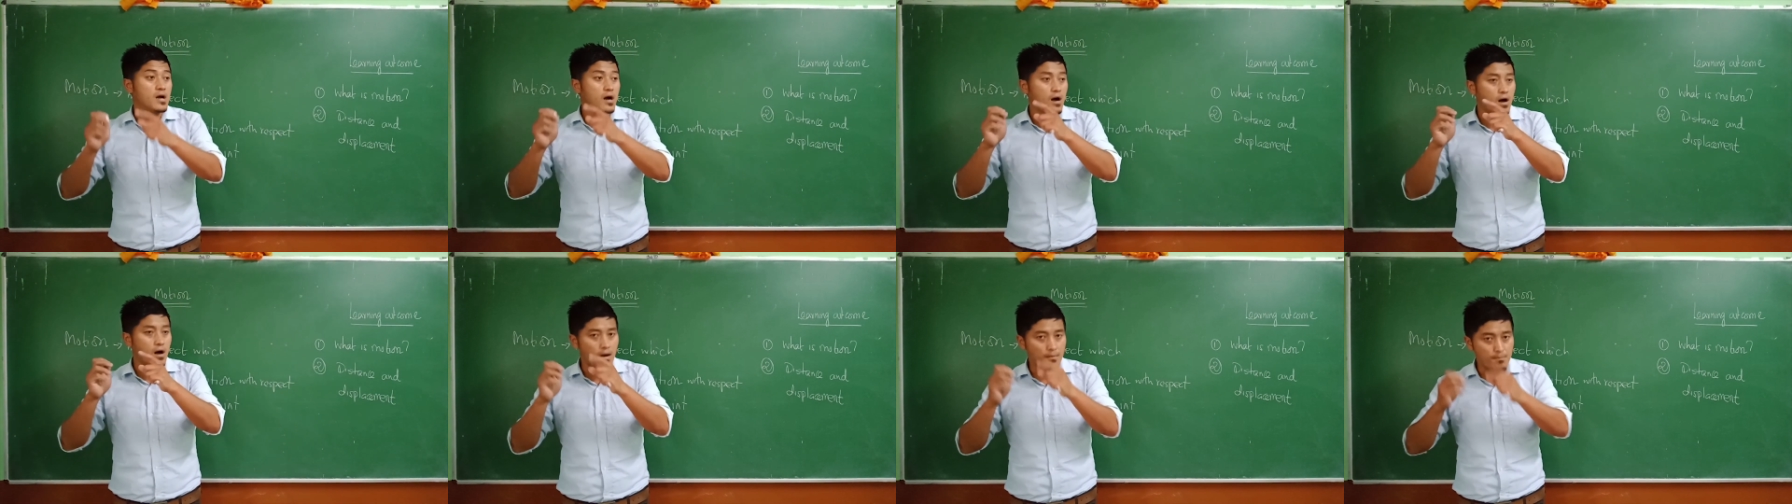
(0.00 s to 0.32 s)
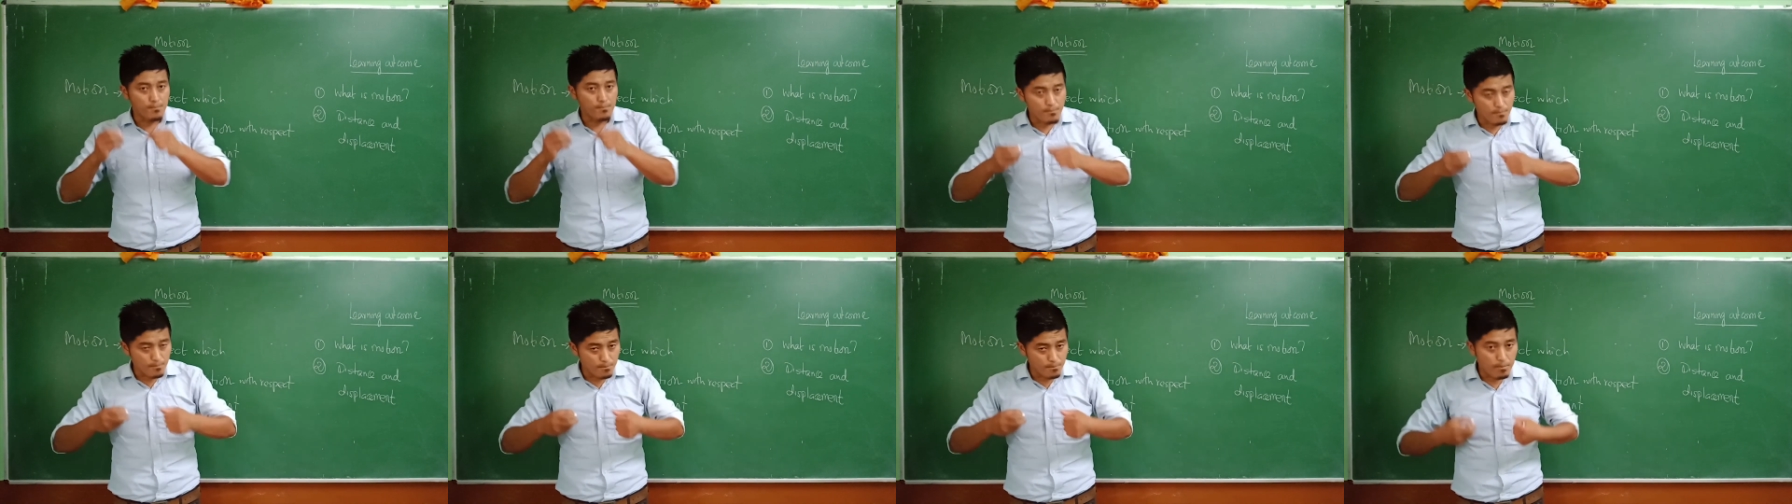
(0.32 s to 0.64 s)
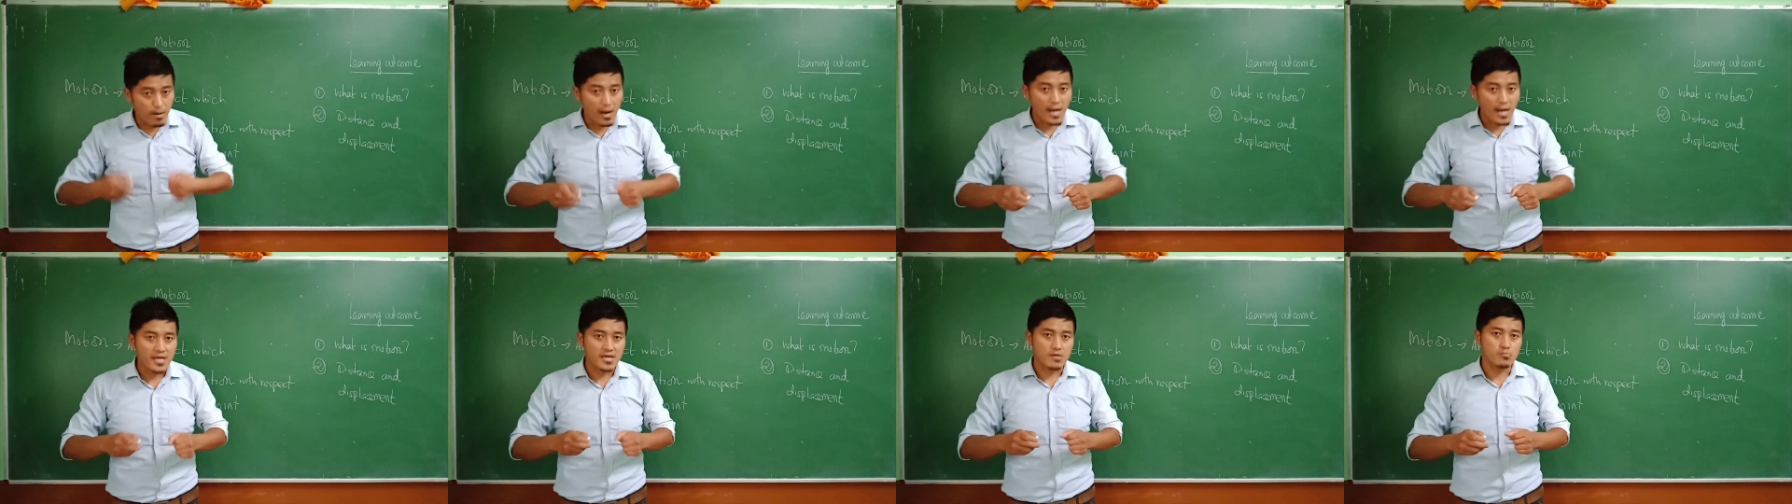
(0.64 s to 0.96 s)
a
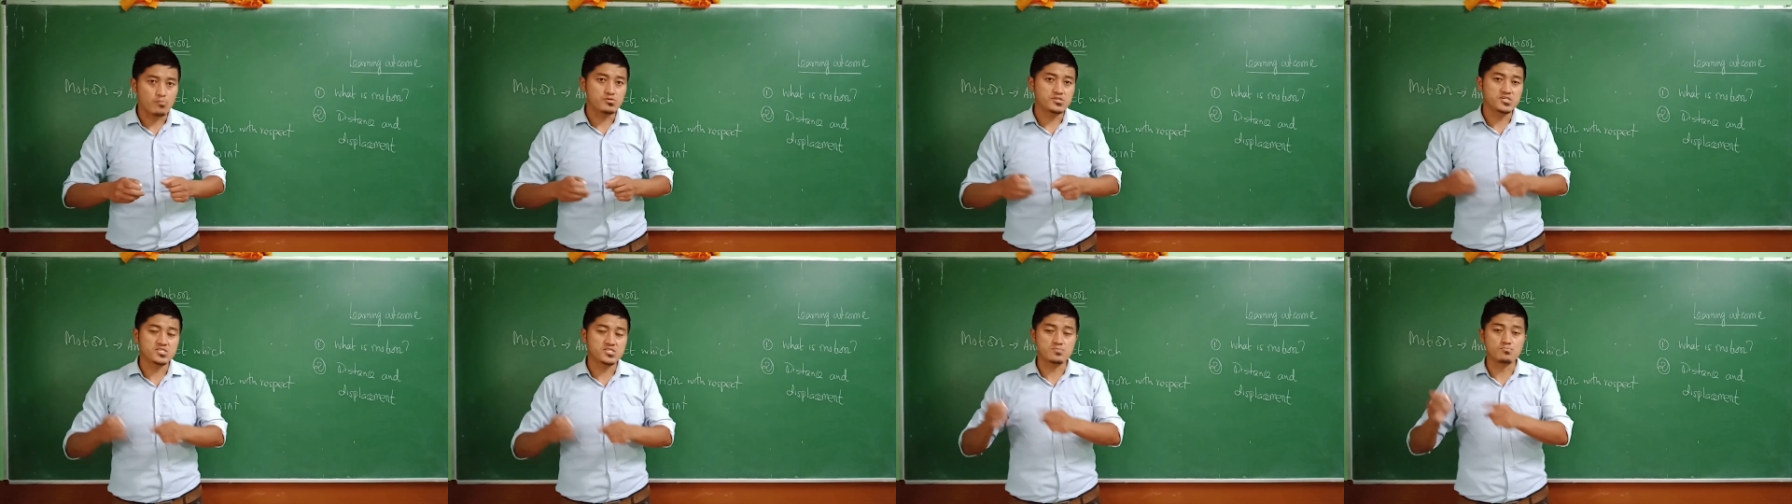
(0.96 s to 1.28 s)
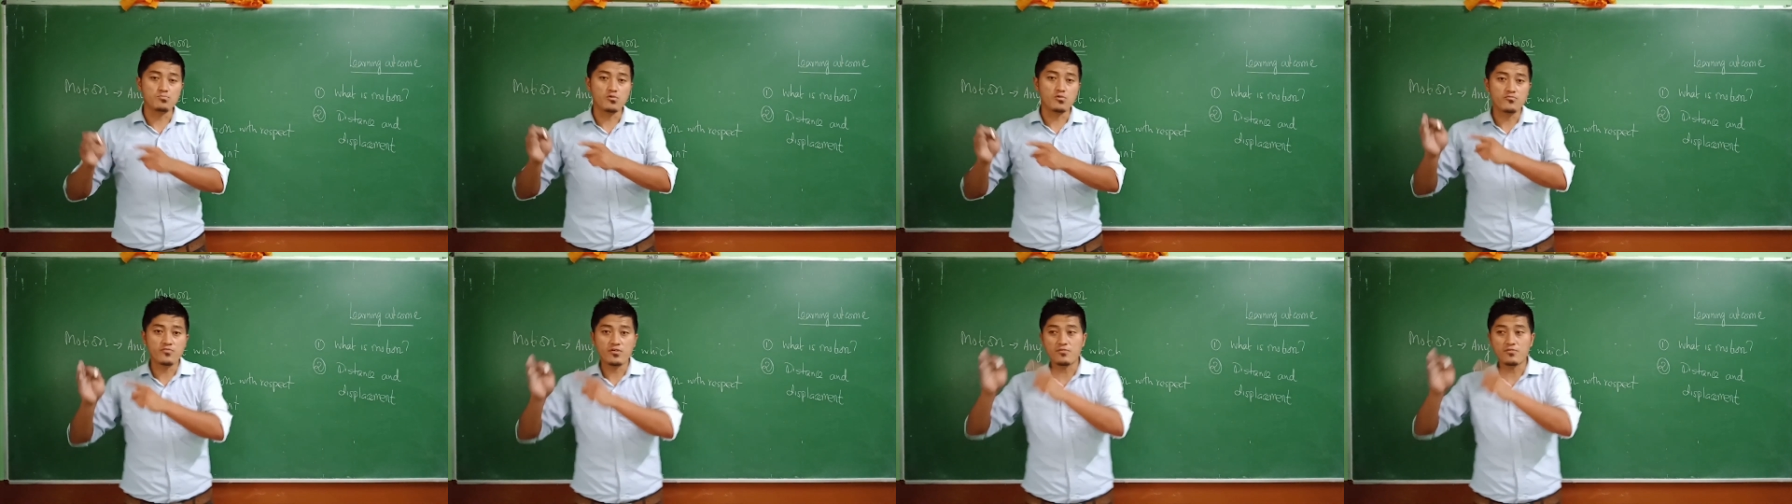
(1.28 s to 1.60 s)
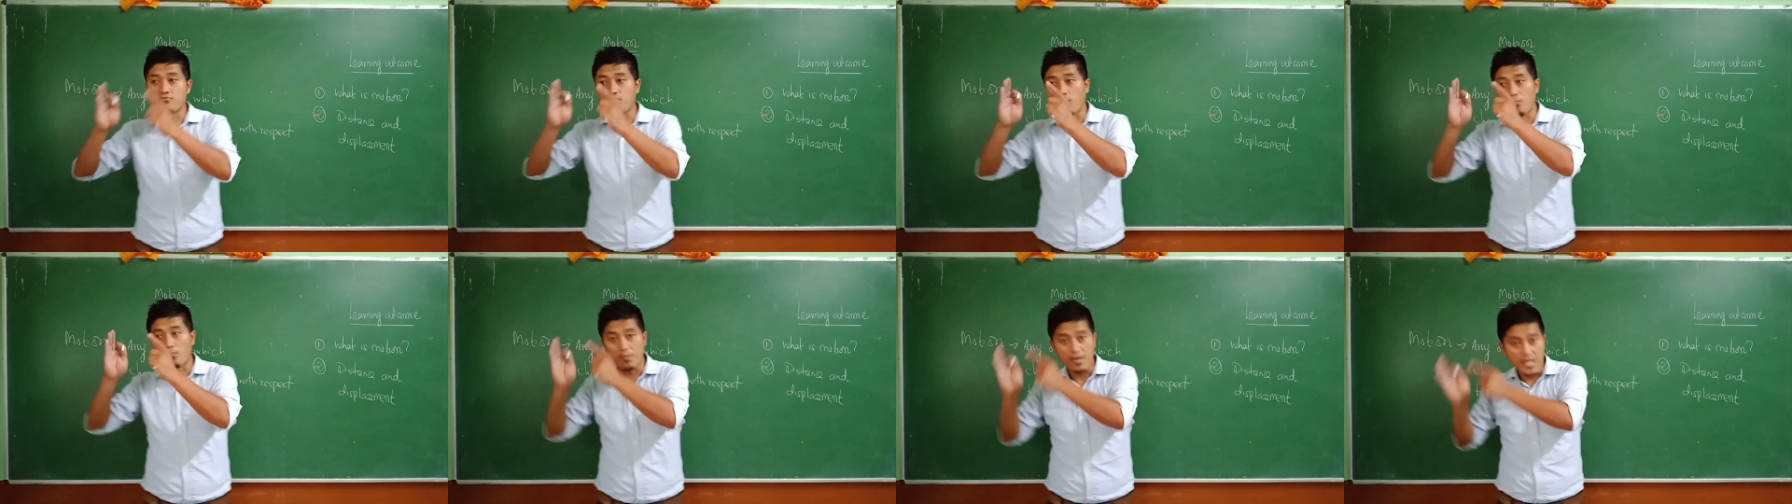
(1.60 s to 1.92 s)
bike which is moving
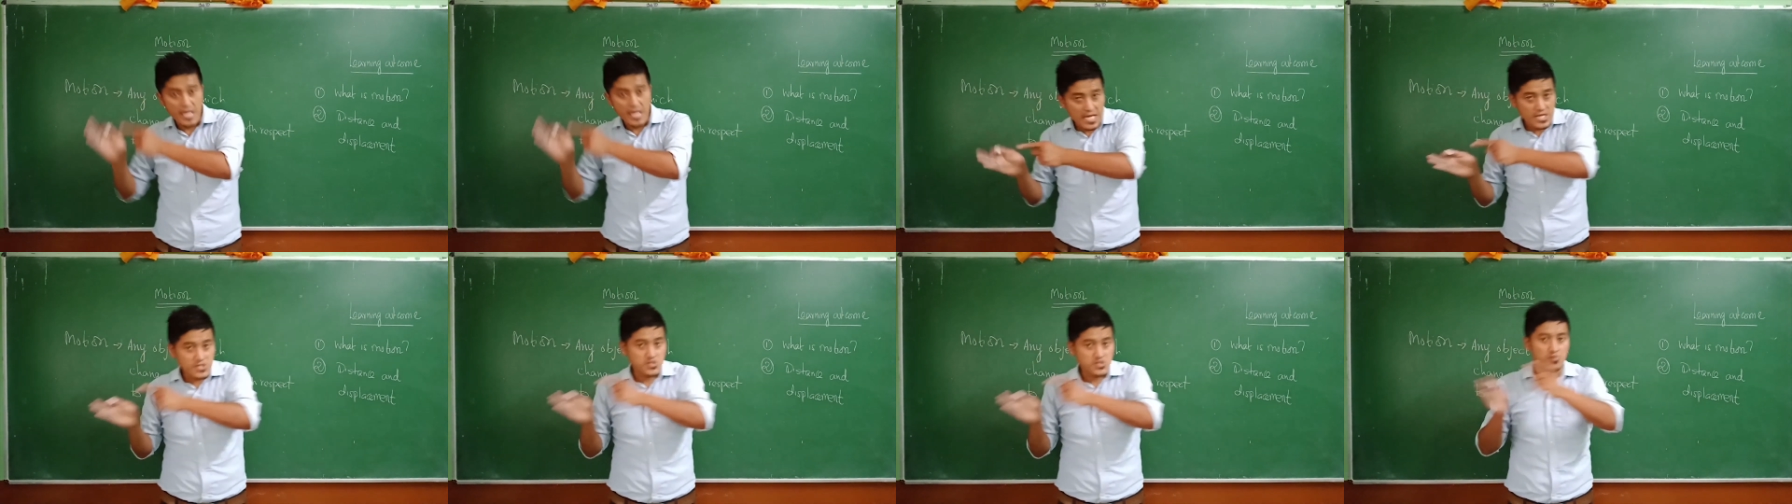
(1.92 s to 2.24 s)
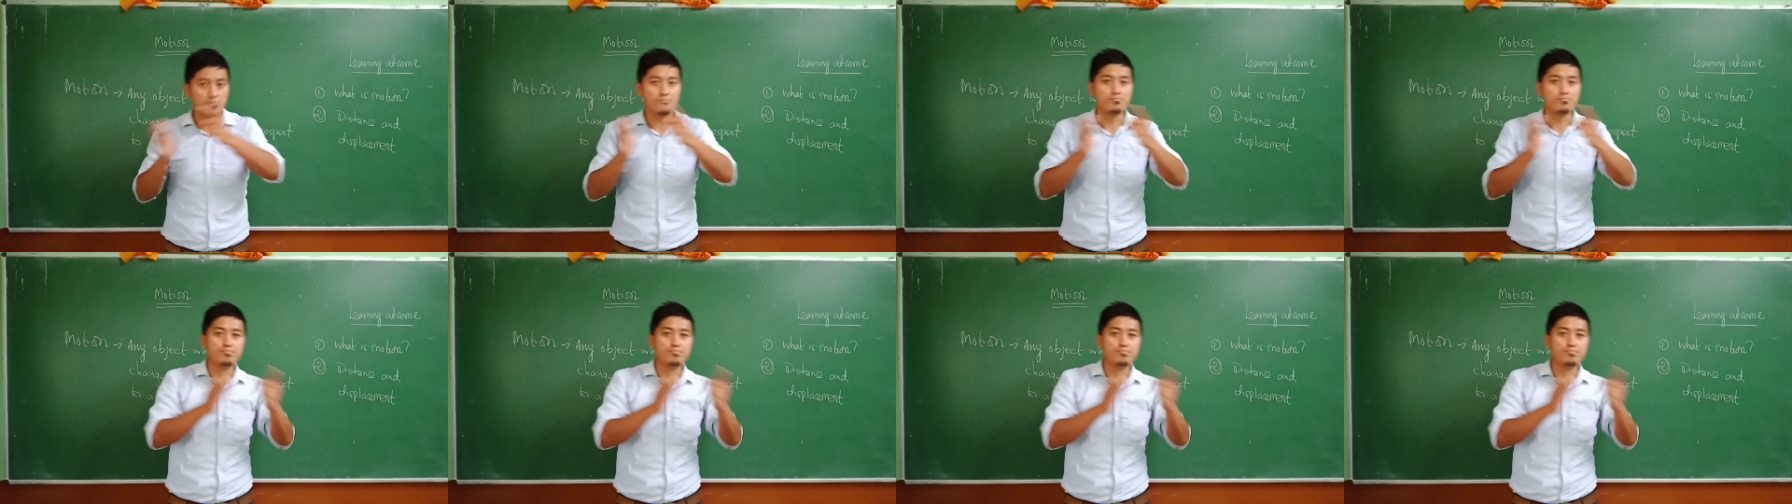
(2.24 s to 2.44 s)
from A to